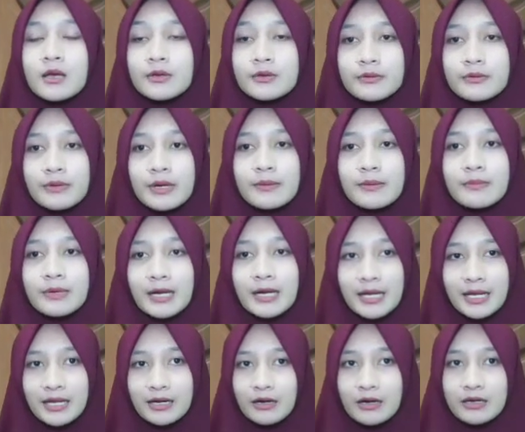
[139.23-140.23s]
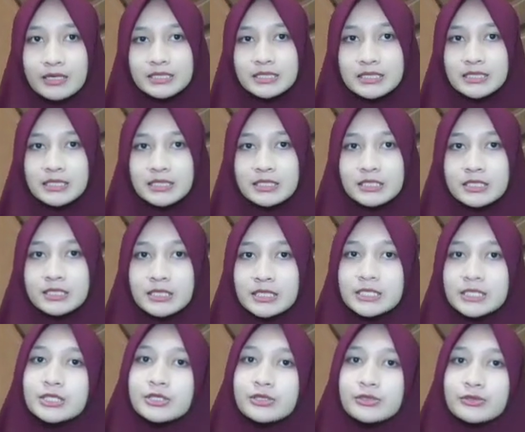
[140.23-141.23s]
Grammar error research
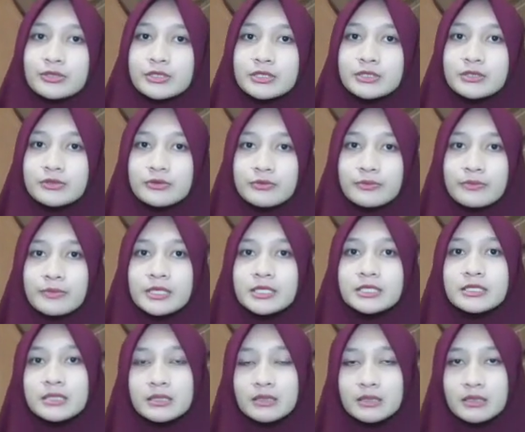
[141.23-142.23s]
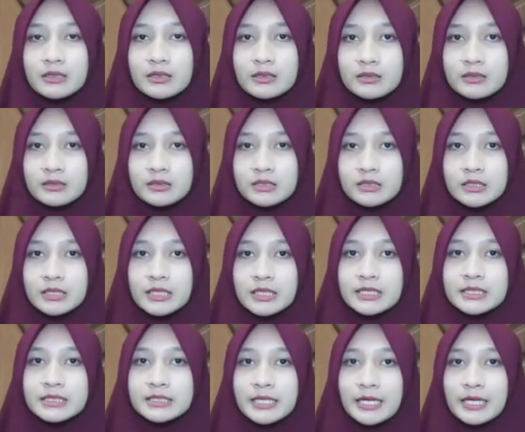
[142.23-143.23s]
is used to measure the
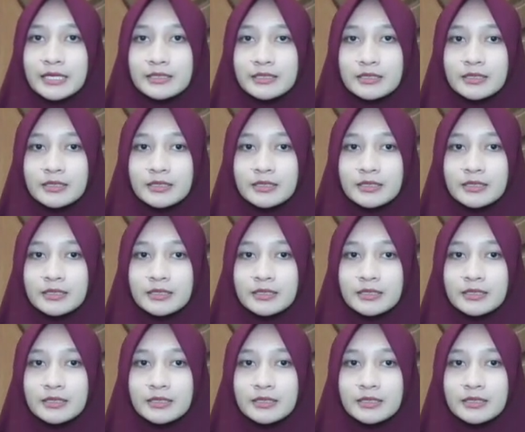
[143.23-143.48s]
extent